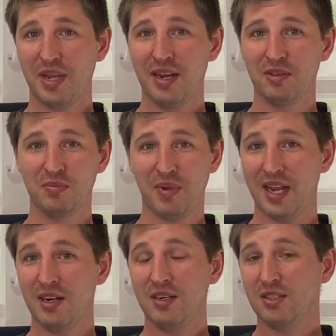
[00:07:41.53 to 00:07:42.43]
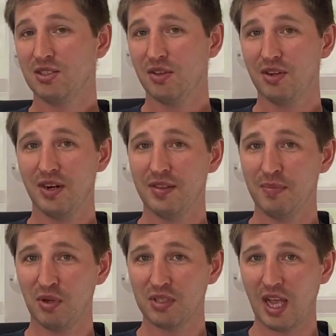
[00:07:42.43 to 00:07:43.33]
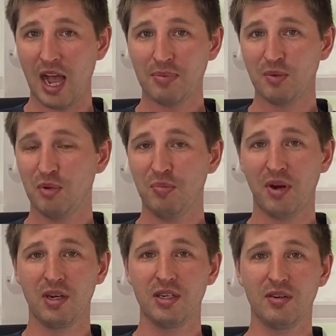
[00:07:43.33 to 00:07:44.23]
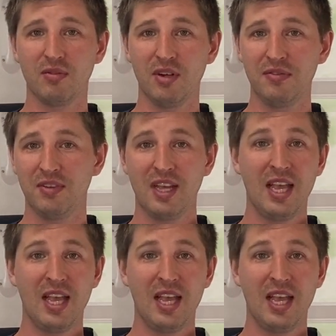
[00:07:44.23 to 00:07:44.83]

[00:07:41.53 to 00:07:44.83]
panels better so they're on the most optimal part of your roof